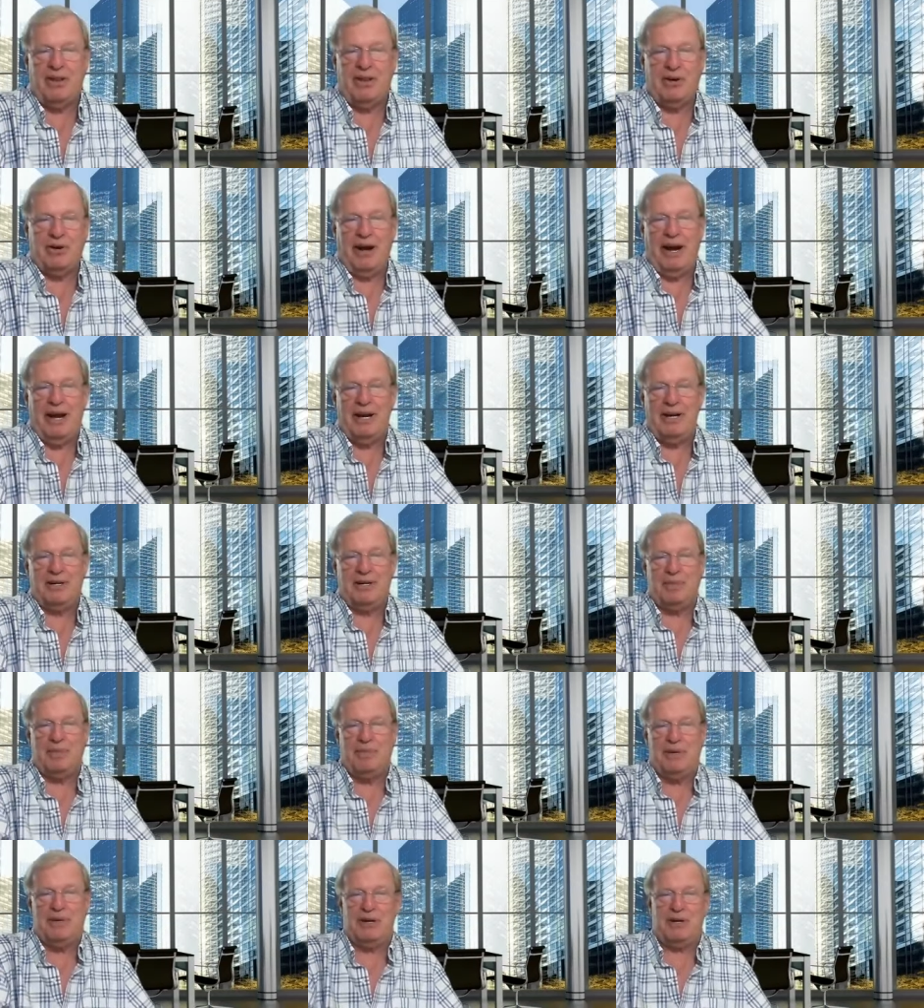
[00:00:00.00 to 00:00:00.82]
the other
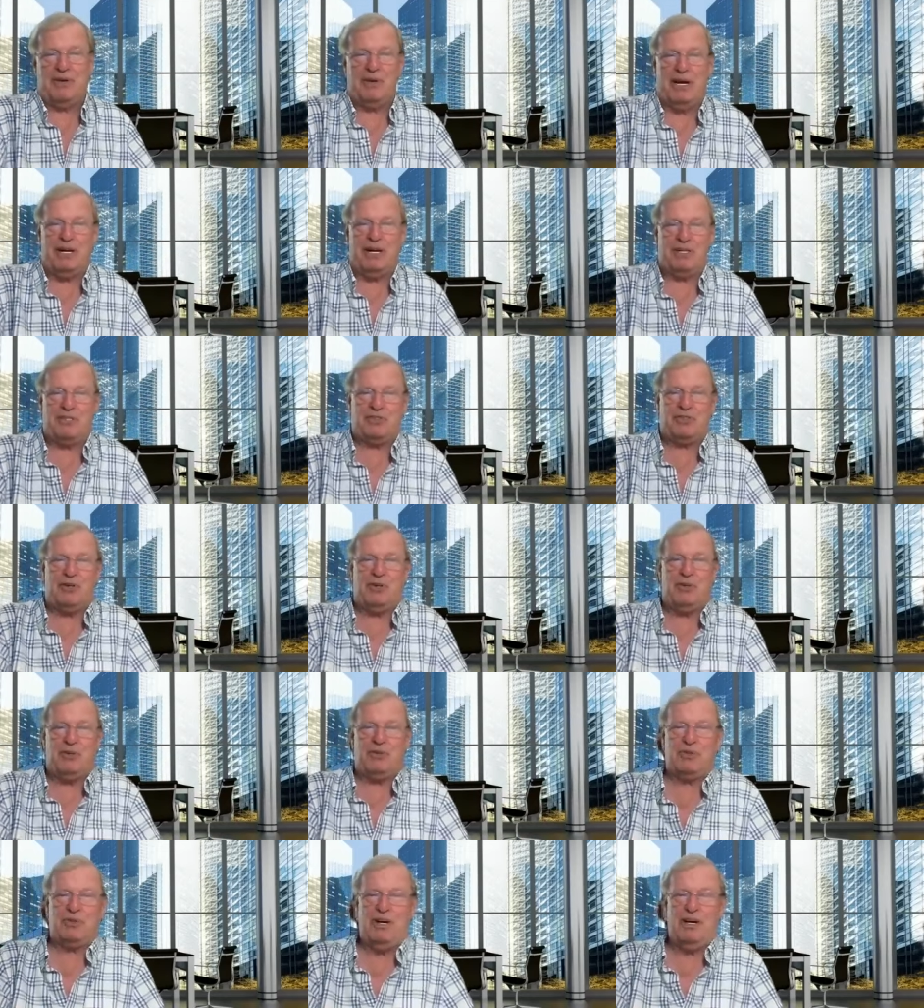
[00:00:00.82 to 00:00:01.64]
hand, it could be a great
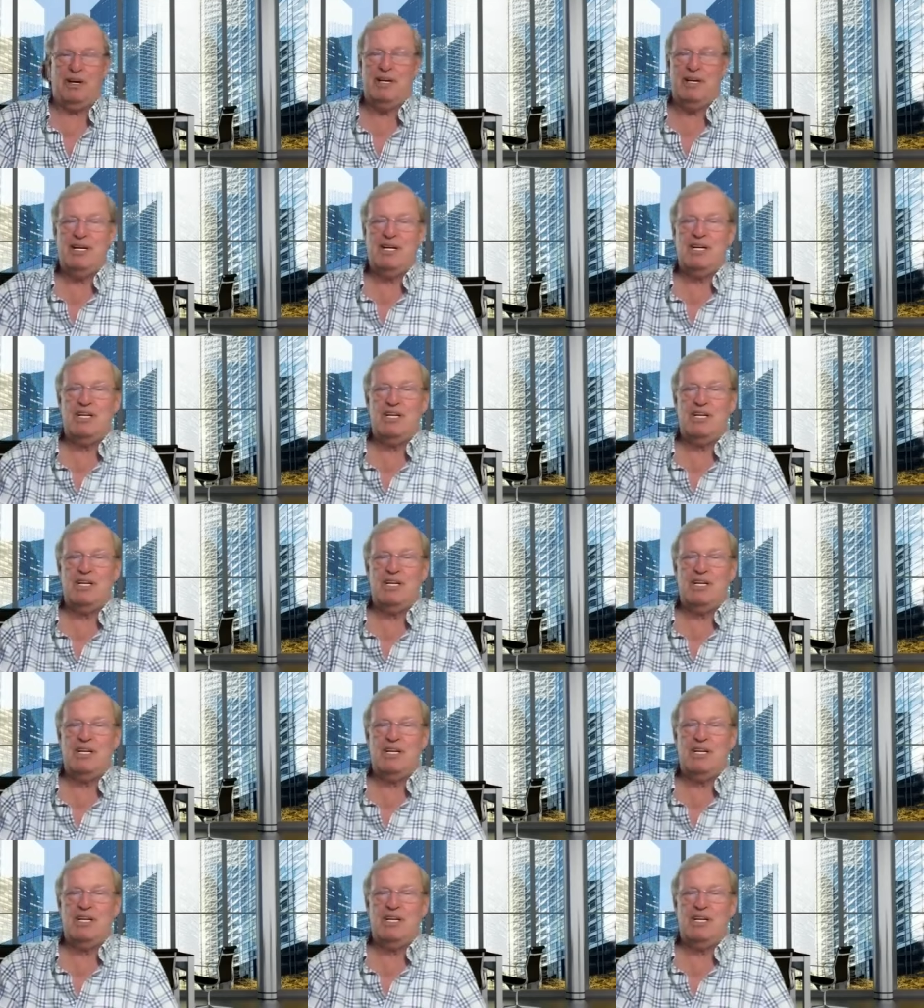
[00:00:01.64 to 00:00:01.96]
excuse.